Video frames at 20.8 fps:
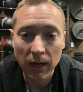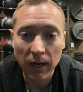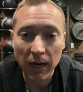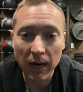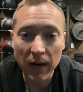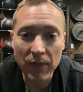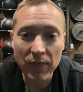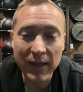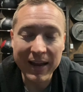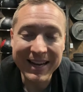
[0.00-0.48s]

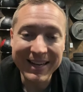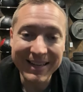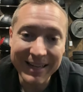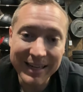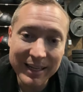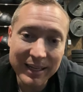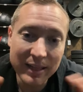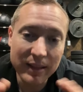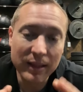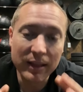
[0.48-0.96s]
And they
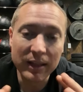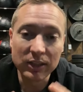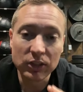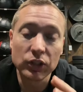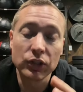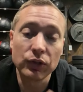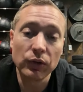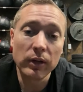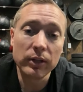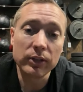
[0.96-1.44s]
needed this
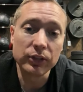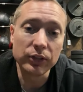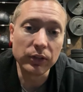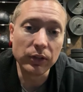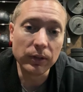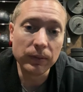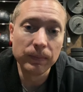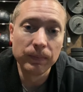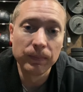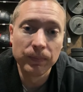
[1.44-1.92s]

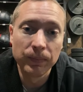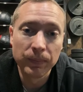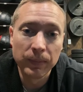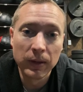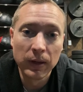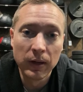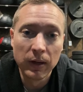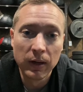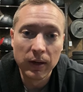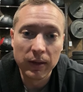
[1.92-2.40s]
structure.
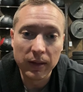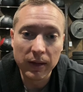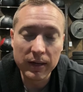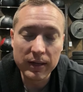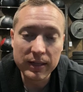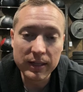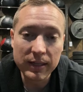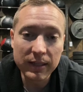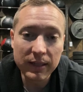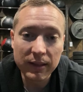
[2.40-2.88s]
They
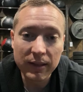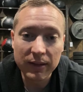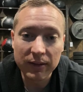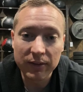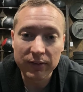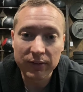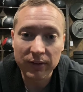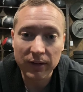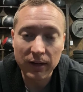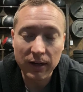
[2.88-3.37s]
needed
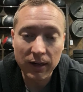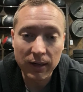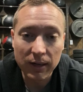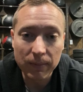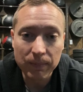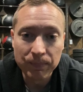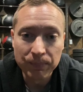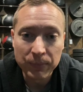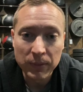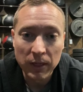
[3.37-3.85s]
this
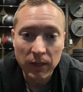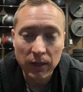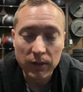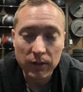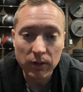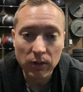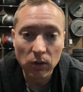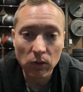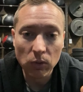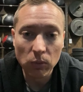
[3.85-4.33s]

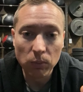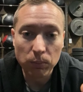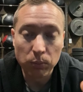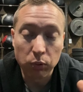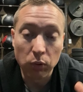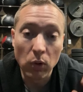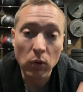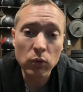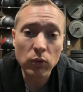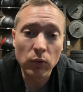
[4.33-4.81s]

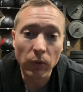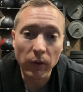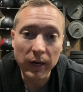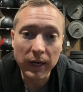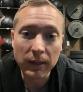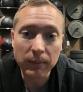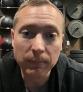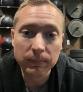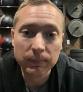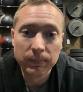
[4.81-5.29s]

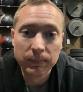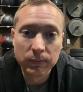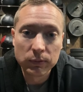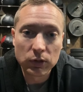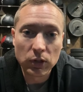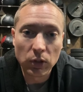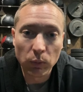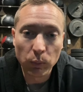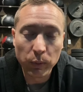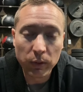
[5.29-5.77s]
program
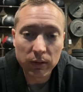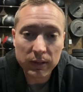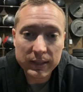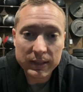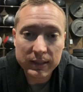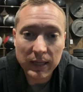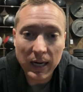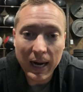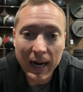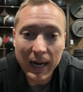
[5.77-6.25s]
to really
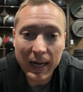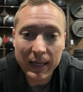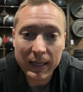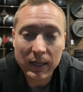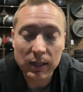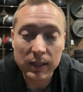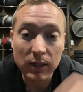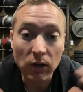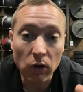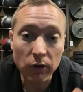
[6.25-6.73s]
tie
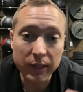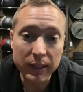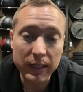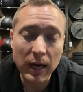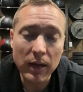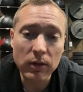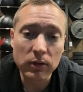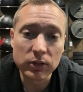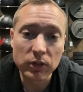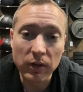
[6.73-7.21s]
it all
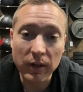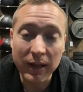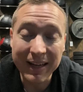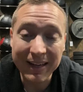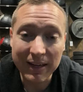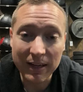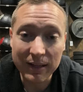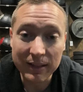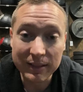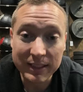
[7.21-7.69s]
together so that
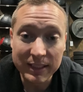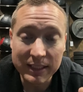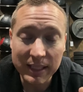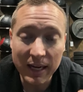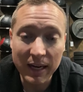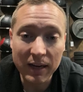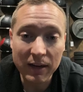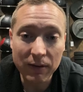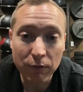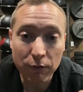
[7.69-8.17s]
it could
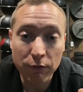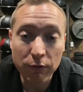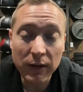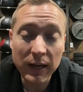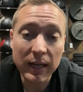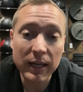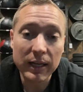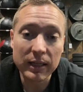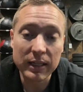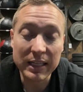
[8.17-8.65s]
stay
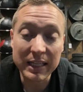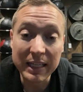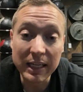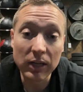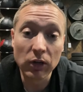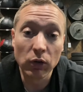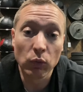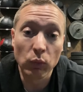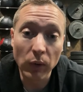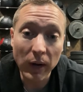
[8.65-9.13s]
fit
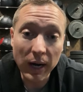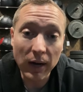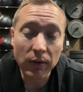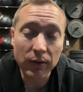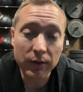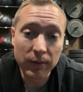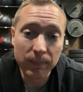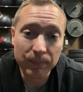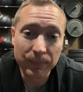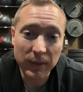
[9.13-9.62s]
year round.